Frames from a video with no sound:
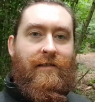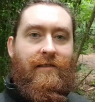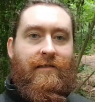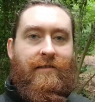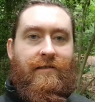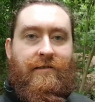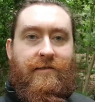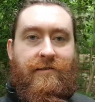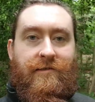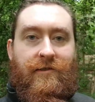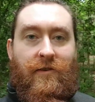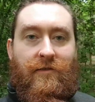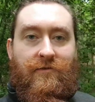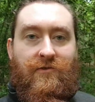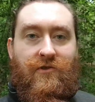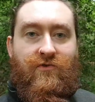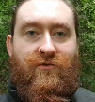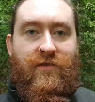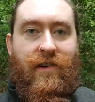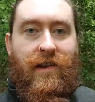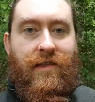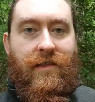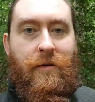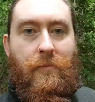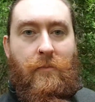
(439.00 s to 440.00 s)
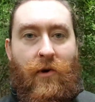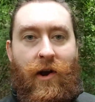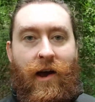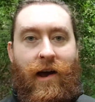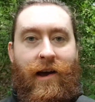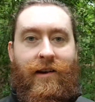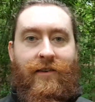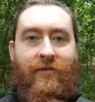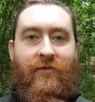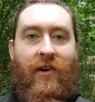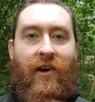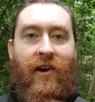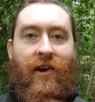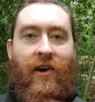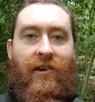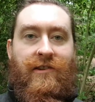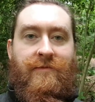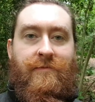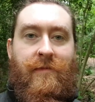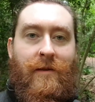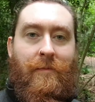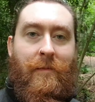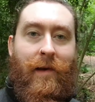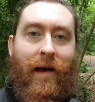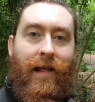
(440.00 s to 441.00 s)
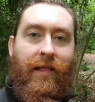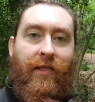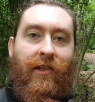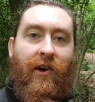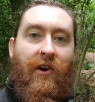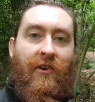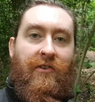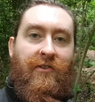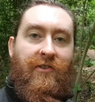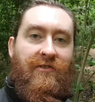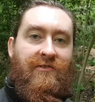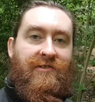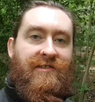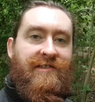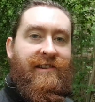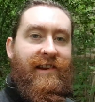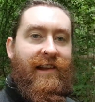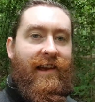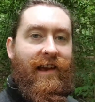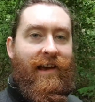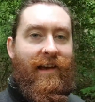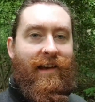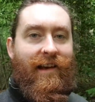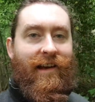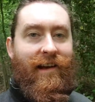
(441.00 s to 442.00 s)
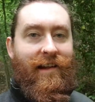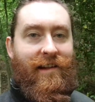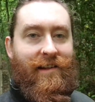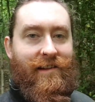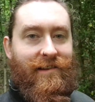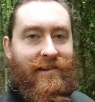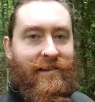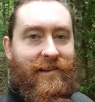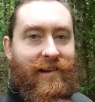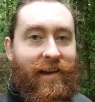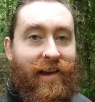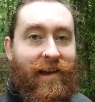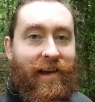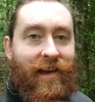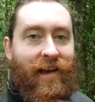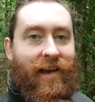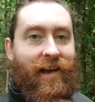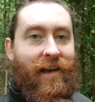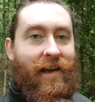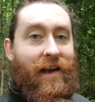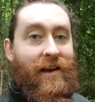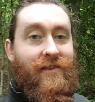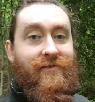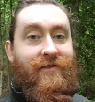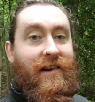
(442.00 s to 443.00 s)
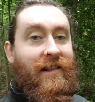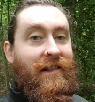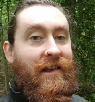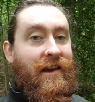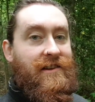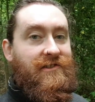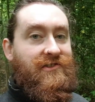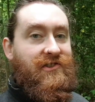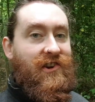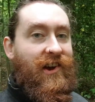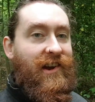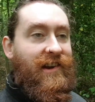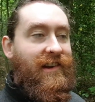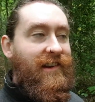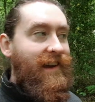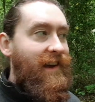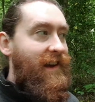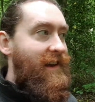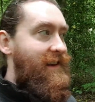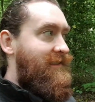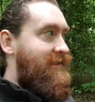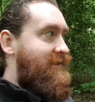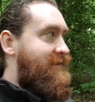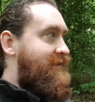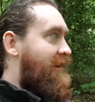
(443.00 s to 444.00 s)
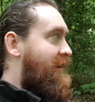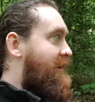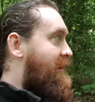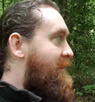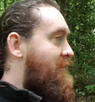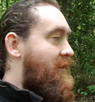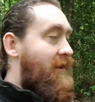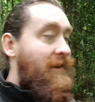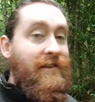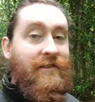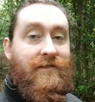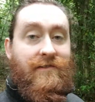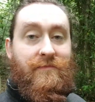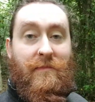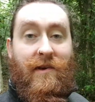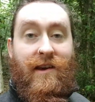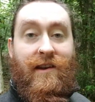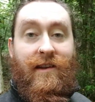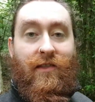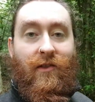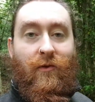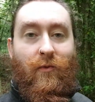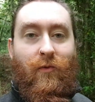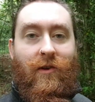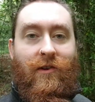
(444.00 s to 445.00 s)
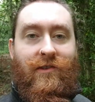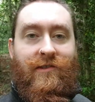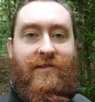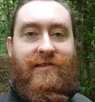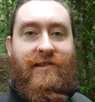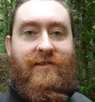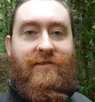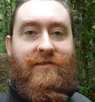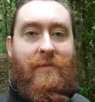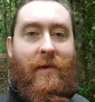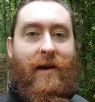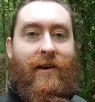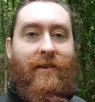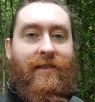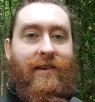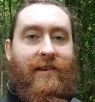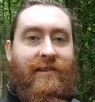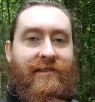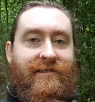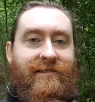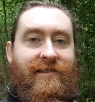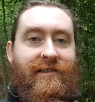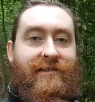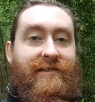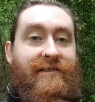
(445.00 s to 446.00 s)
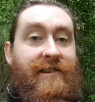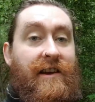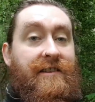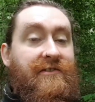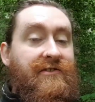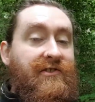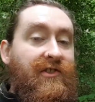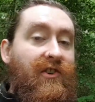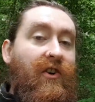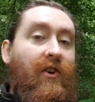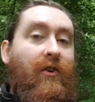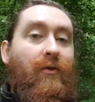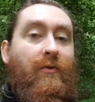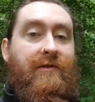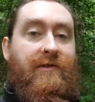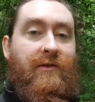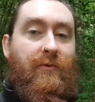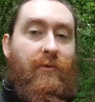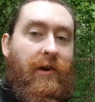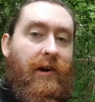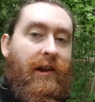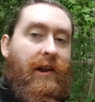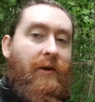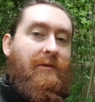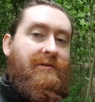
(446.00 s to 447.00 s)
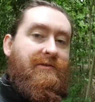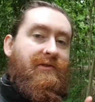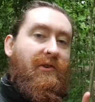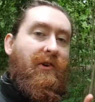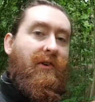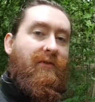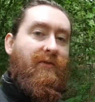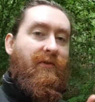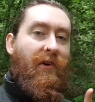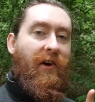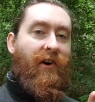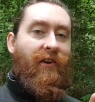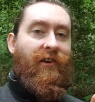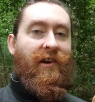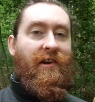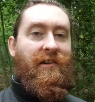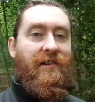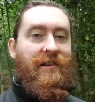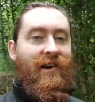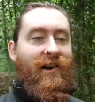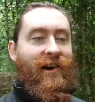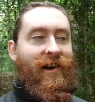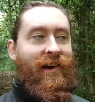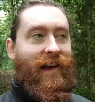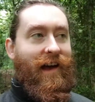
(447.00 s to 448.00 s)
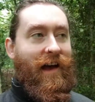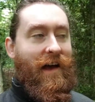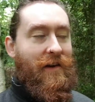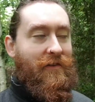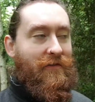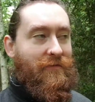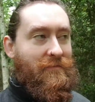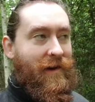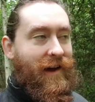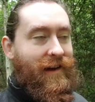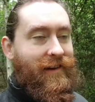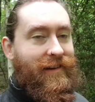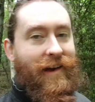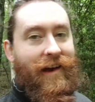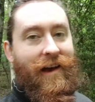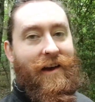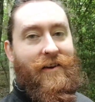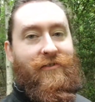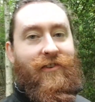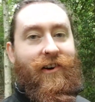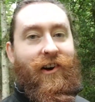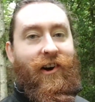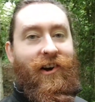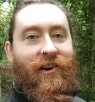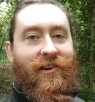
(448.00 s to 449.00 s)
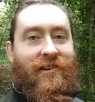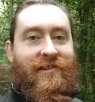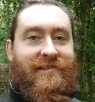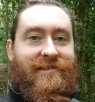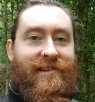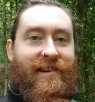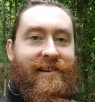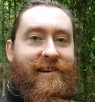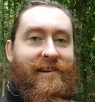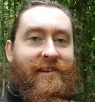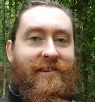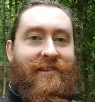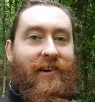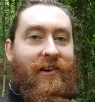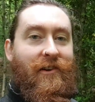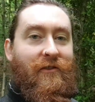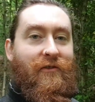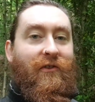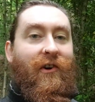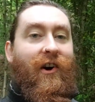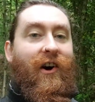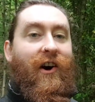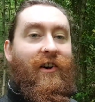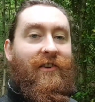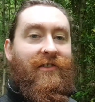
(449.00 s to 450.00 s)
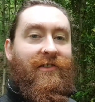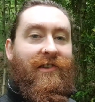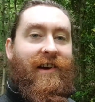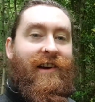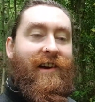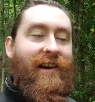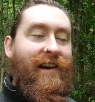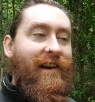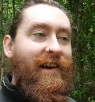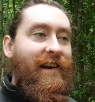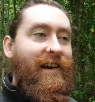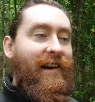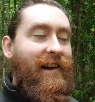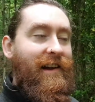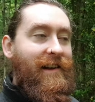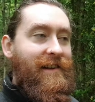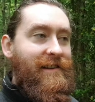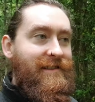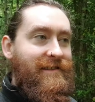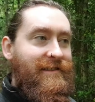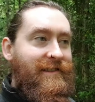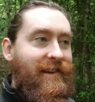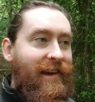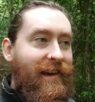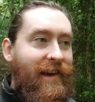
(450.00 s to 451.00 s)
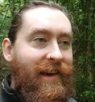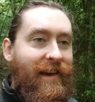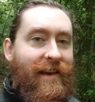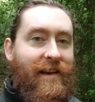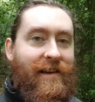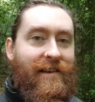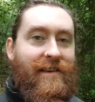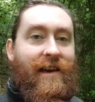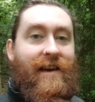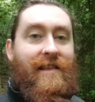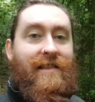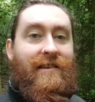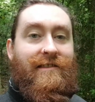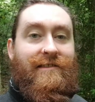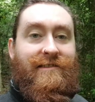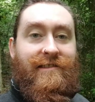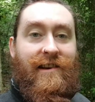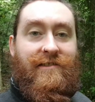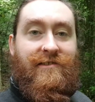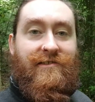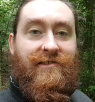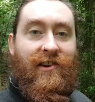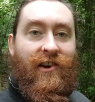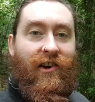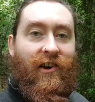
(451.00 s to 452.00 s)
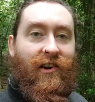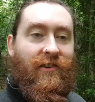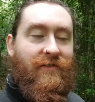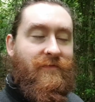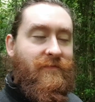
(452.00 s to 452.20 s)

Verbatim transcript: So I've just read The Bride of the Horseman by Lord Dunsany, and I really enjoyed it. It's been in the woods. It's about this centaur, was the word I was looking for earlier, half man, half horse, not a fawn. And yeah, this centaur,